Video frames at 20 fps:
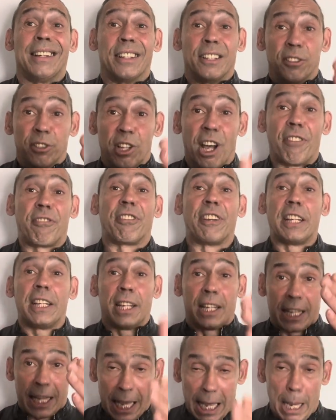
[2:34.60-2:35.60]

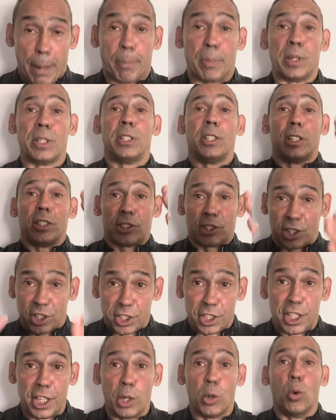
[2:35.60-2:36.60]
nothing happened to
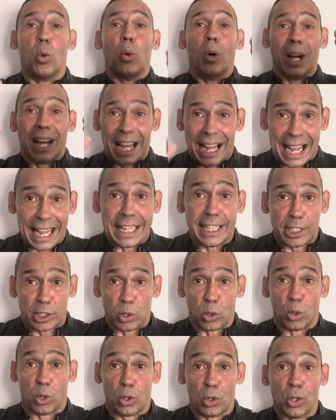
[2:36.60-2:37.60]
Neil
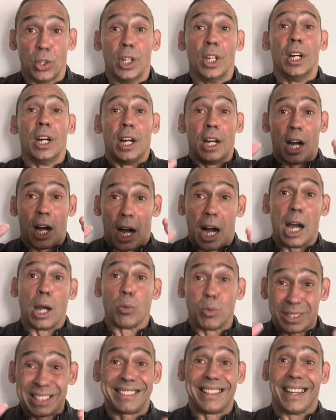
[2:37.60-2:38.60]
Acourt. I
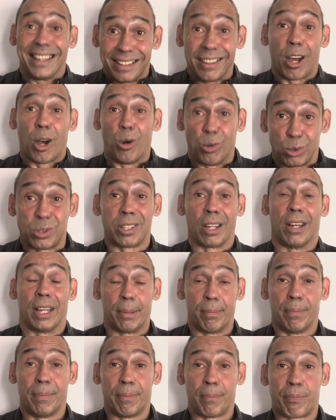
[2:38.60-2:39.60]
was there the whole time.
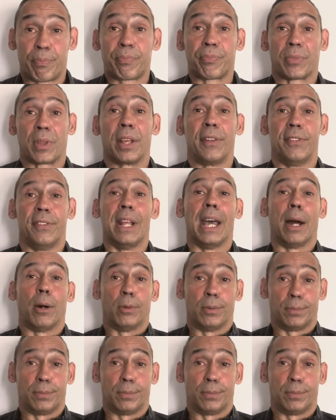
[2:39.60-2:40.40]
Now,